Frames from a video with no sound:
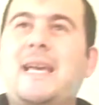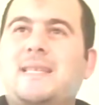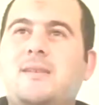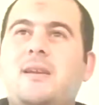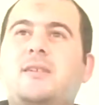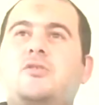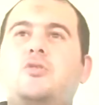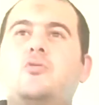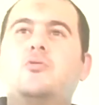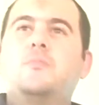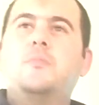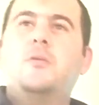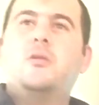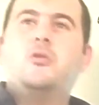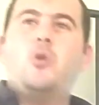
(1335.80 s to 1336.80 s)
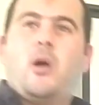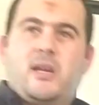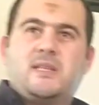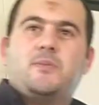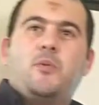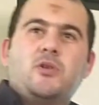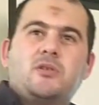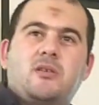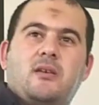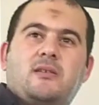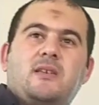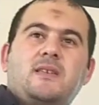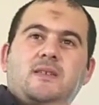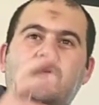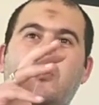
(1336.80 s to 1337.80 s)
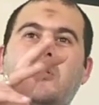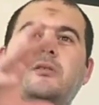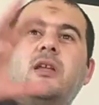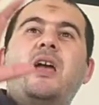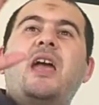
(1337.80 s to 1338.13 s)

X-ray tube. You are exposed to it. It's called